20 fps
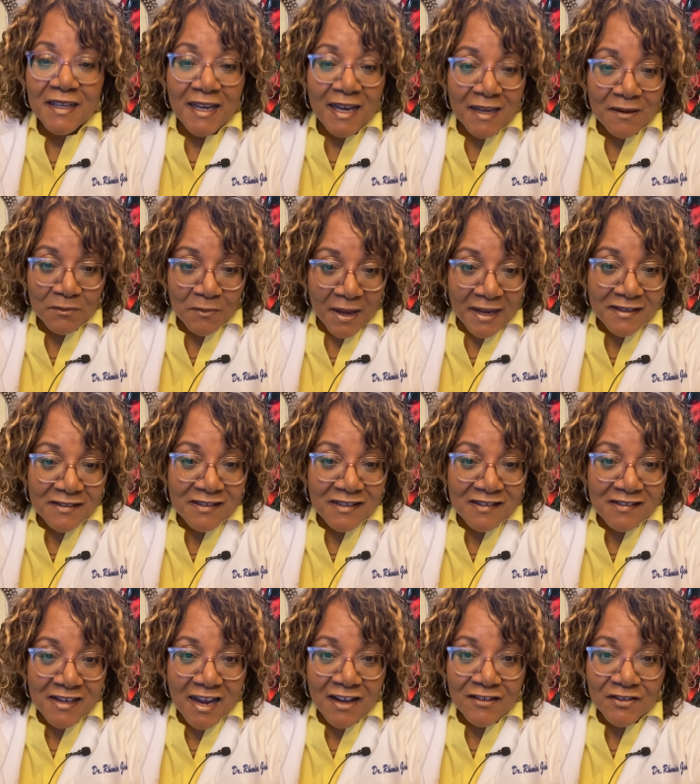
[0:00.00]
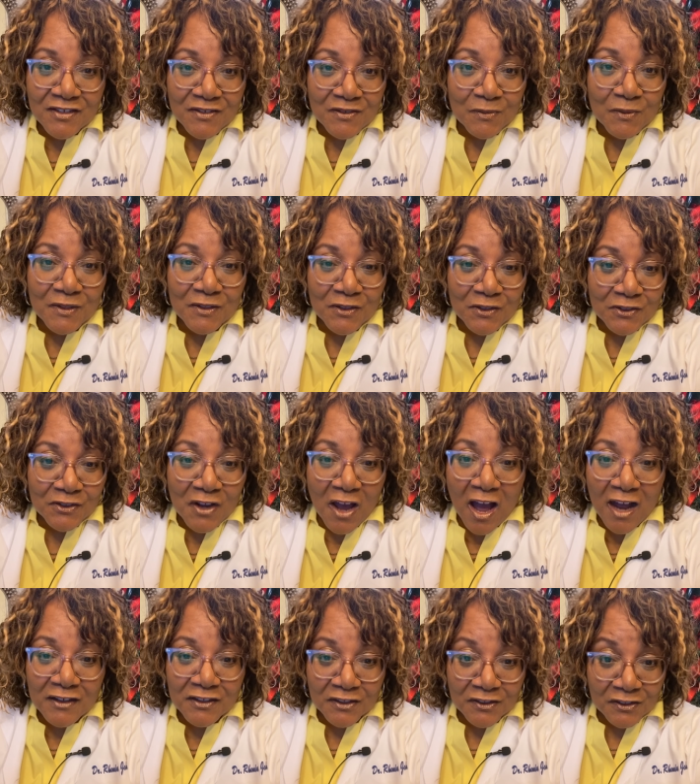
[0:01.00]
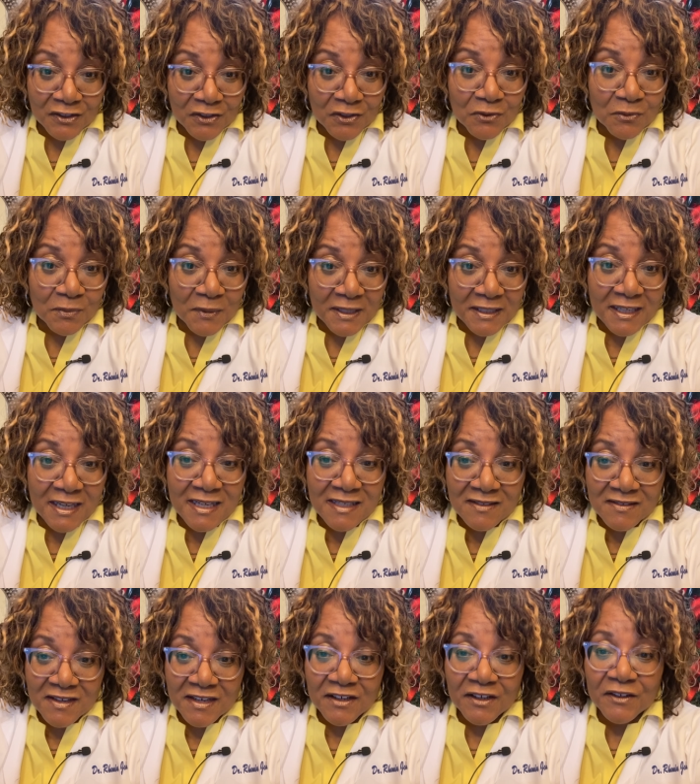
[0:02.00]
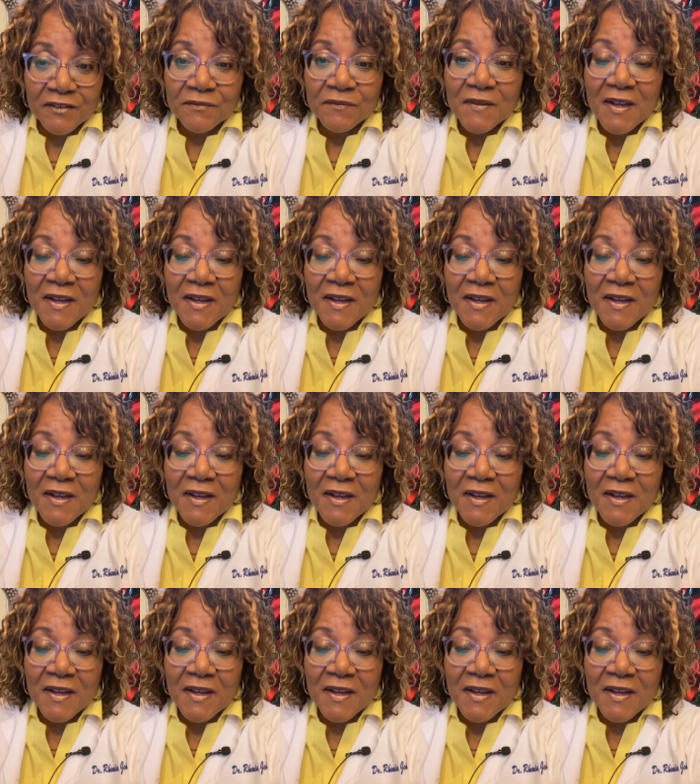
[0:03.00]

It makes discussions with your doctor a little bit easier.